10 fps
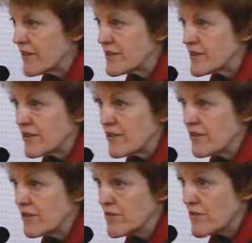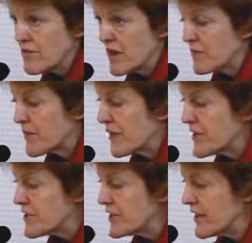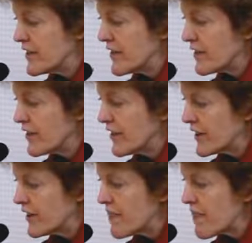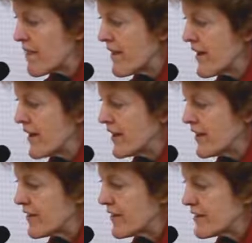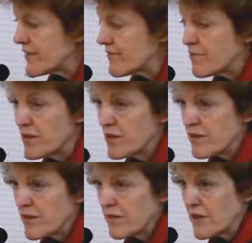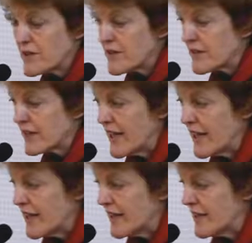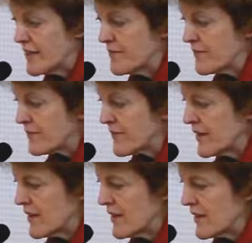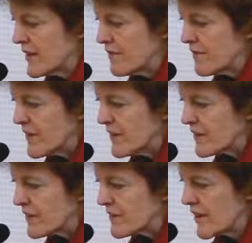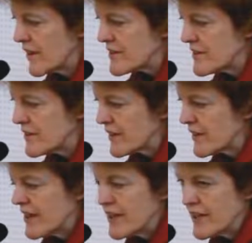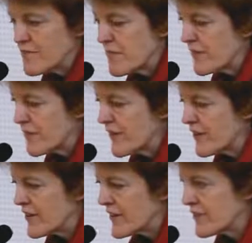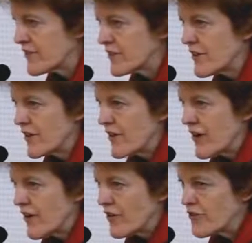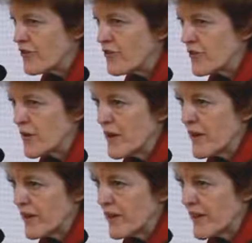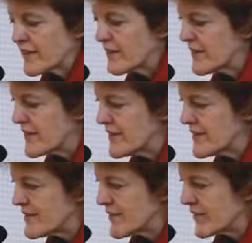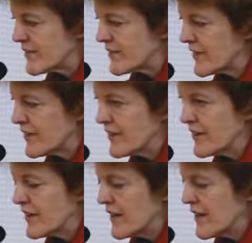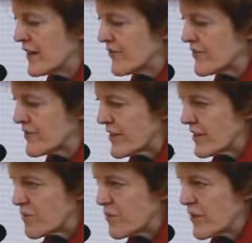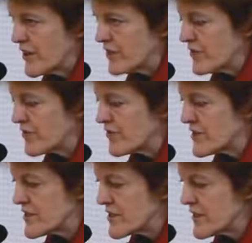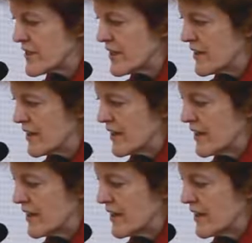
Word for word: areas that are losing population in the Arctic, and the areas of blue are the ones that are gaining them. Uh, the funny little dots in the Canadian part of the Arctic is, are due to the way we collect statistics uh, uh, for settled points versus uh,